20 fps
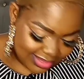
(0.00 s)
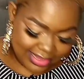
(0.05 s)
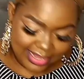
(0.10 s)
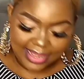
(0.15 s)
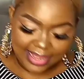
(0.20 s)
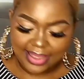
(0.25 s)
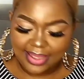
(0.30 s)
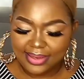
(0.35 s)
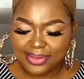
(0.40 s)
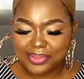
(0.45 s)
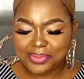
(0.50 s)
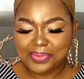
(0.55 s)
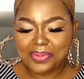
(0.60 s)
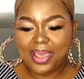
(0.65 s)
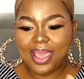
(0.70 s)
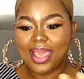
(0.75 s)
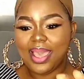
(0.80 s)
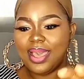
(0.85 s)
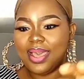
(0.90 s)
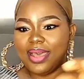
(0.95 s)
Then you
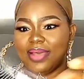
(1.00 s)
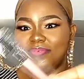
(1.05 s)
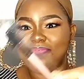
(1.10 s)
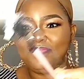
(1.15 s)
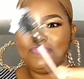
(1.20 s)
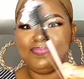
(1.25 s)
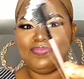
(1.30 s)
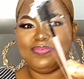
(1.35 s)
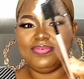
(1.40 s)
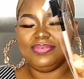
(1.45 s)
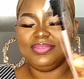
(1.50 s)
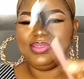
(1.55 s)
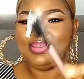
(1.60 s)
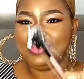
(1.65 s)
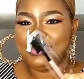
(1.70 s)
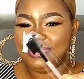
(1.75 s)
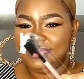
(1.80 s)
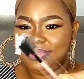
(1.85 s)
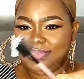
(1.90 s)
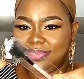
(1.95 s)
have
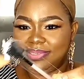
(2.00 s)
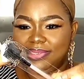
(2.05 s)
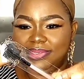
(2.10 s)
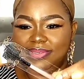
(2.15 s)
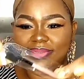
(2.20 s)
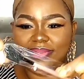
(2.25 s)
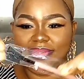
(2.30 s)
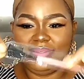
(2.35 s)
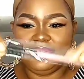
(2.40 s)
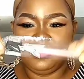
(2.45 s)
this